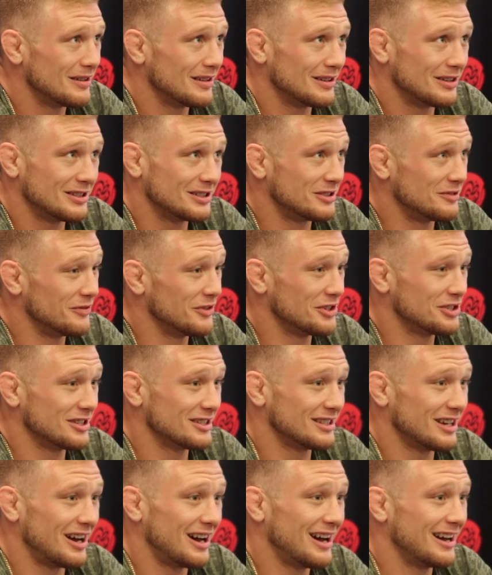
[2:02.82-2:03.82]
this
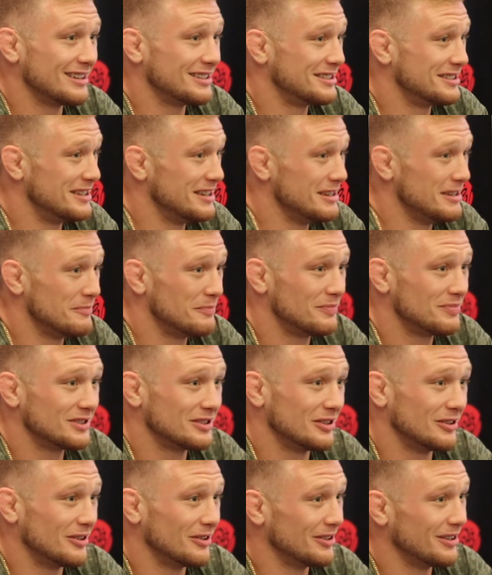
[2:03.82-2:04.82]
division's hot, it's deep,
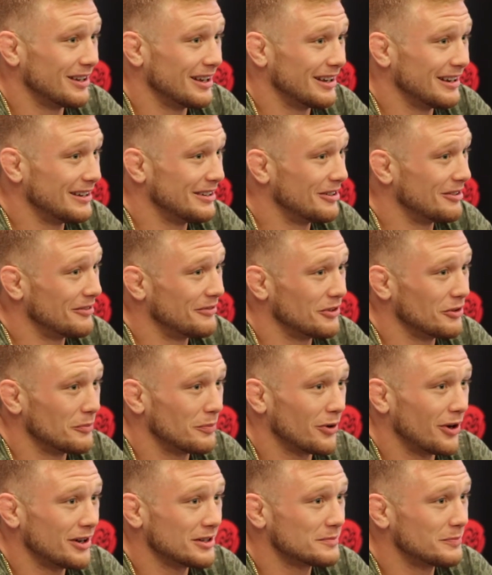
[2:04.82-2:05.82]
so you got, you know, if you're a
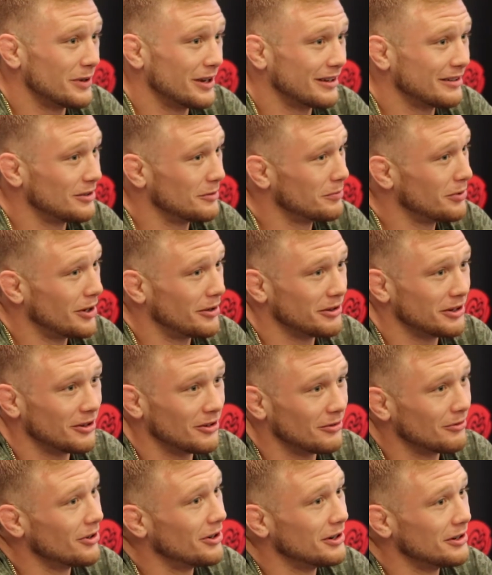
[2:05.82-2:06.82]
prospect, you're probably going
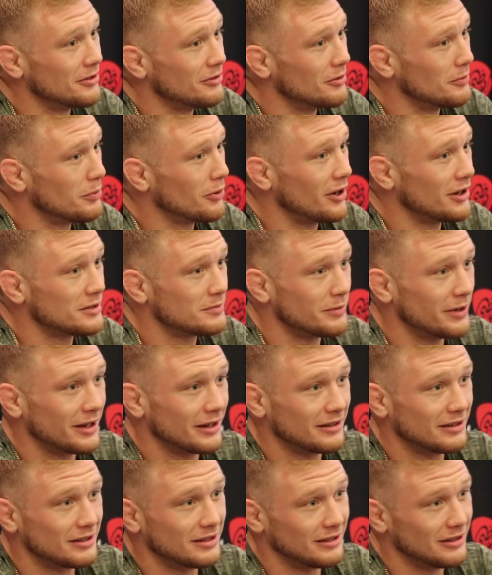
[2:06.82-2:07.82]
to run into a
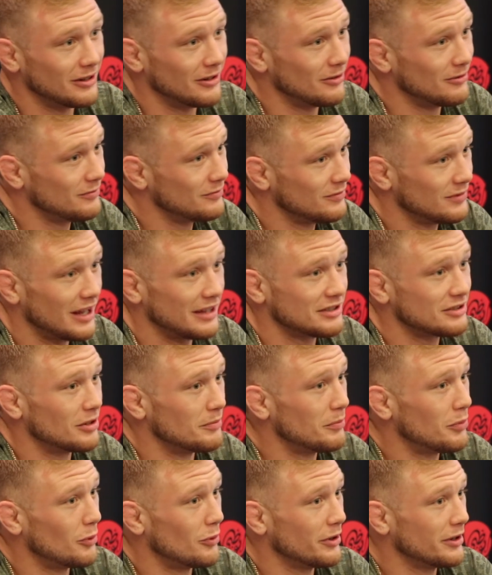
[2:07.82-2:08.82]
prospect, you know, at some
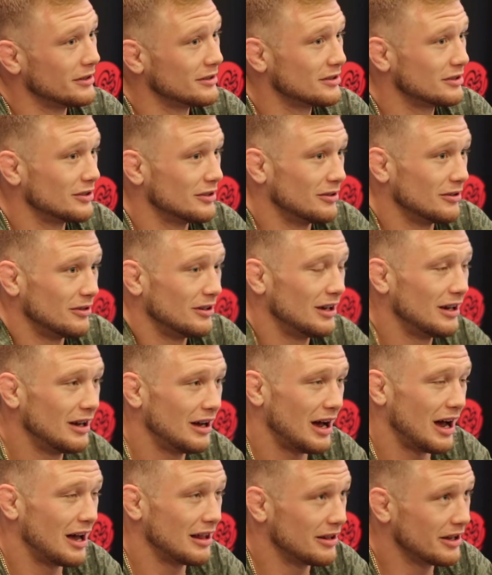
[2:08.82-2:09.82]
point. So
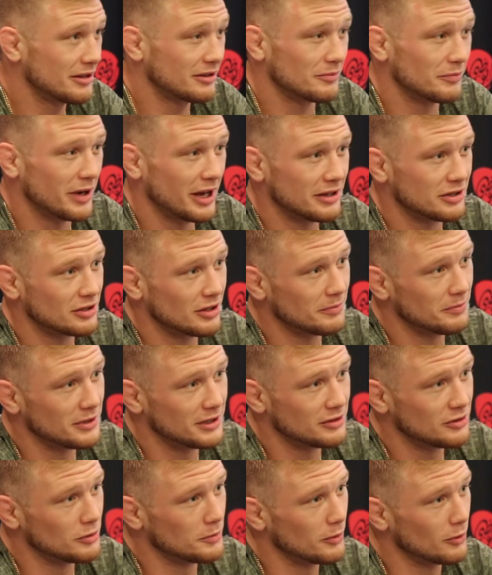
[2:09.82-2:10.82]
I like the matchup. He's
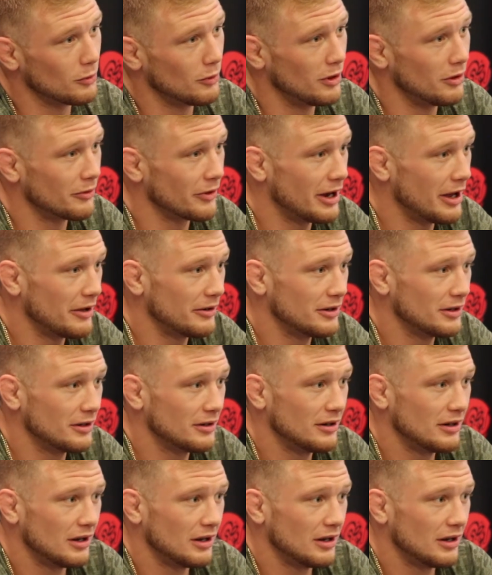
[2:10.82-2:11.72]
super well-rounded.